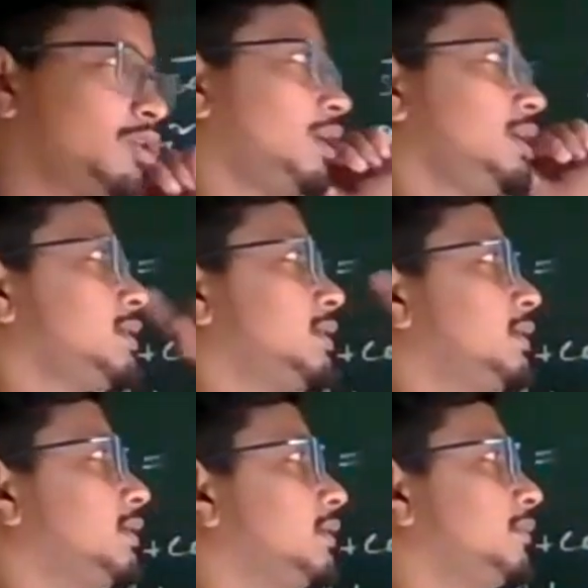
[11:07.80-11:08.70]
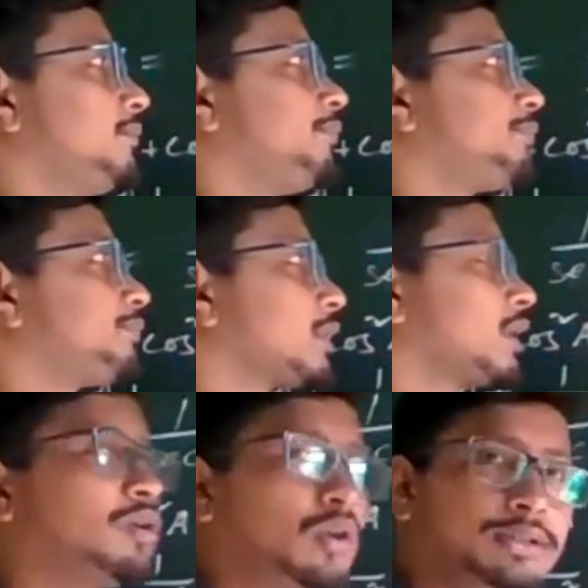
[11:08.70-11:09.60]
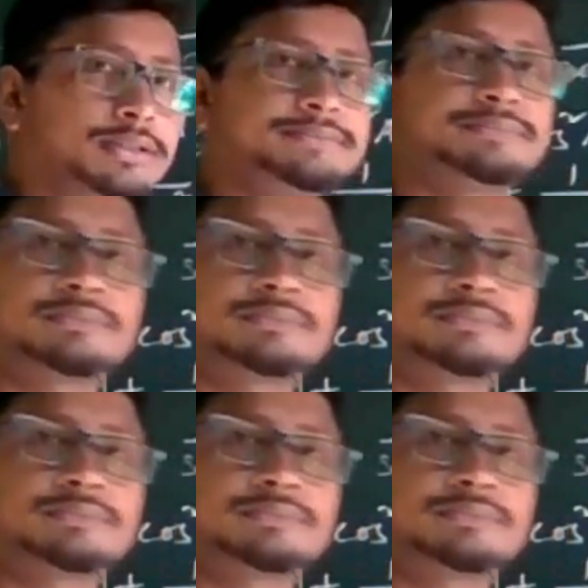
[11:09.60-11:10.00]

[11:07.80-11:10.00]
another one is cot.